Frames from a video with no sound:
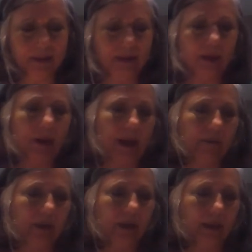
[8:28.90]
I might
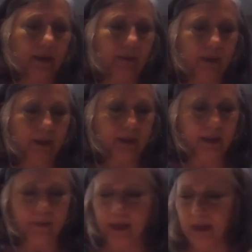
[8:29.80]
have to eat that one. It's
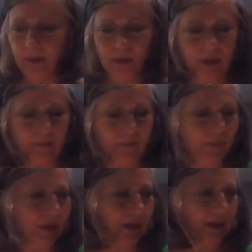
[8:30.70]
got my name on
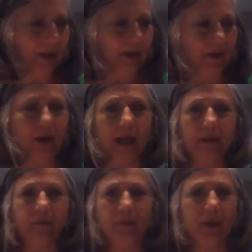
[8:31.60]
it.
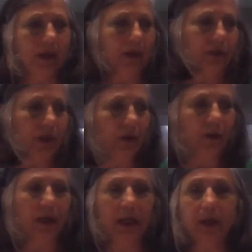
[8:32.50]
Okay,
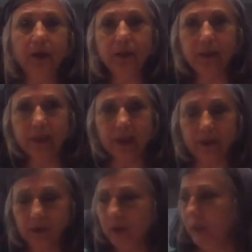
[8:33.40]
so here's something
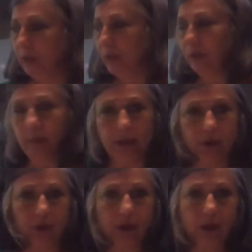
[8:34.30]
else you need to know
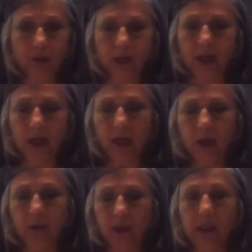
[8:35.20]
about your dough.
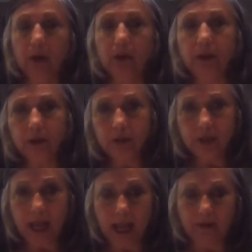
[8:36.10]
Well, I only
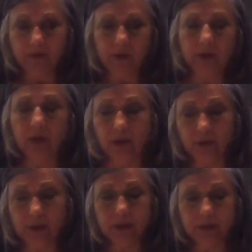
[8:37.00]
used half of the
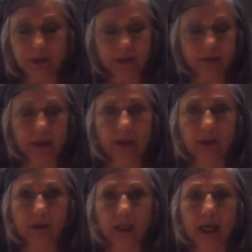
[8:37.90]
dough and it's made a
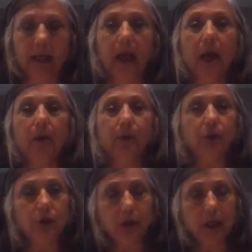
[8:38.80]
whole lot.
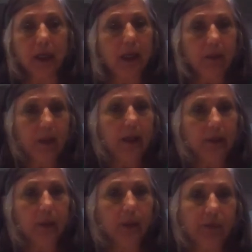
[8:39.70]
But you can keep that
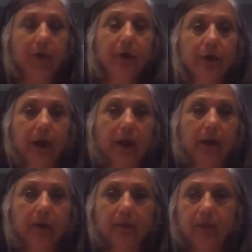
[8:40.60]
in the
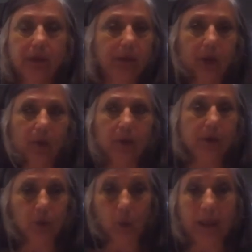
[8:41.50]
refrigerator for
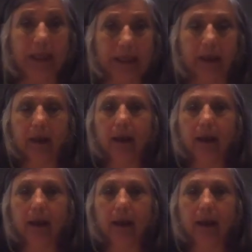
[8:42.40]
almost a week.